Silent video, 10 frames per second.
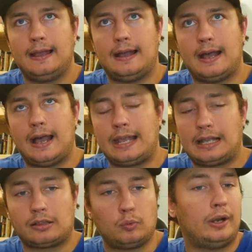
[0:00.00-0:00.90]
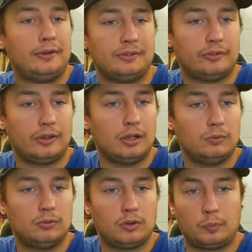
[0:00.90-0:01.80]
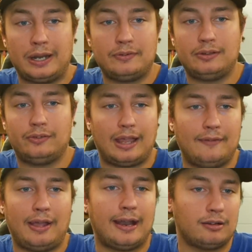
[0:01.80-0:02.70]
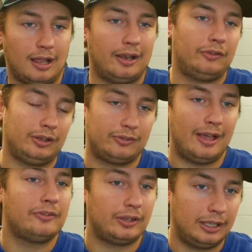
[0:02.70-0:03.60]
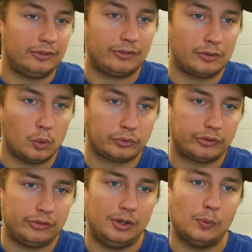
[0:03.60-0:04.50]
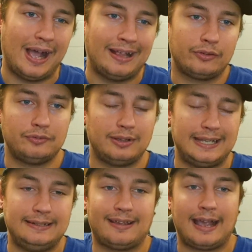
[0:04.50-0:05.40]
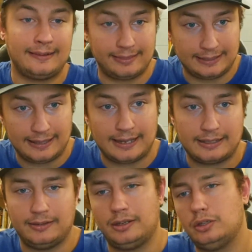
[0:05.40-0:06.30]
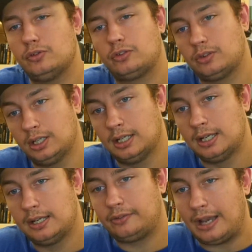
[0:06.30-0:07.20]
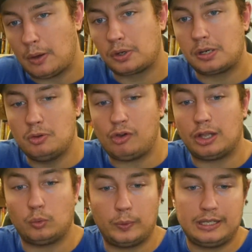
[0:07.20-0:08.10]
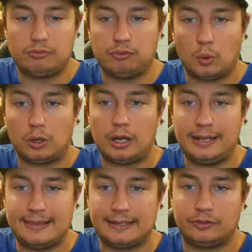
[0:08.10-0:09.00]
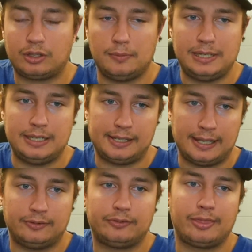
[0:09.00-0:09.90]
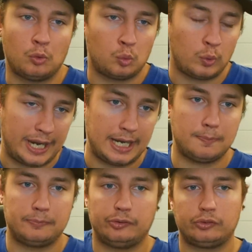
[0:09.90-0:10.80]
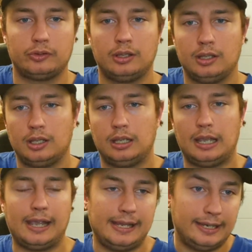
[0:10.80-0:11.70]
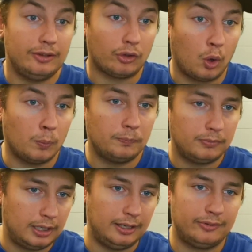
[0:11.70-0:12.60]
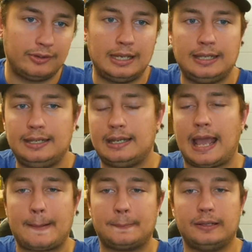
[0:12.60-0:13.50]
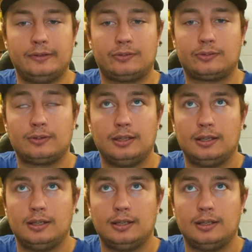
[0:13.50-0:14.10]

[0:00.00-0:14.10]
I got the Ravens, though. The Ravens have had a lot of success against the Colts, too, as of late. I think that continues. So now we're going to move on to week four, and that's going to be against the Rams. It is home. It is in Indianapolis.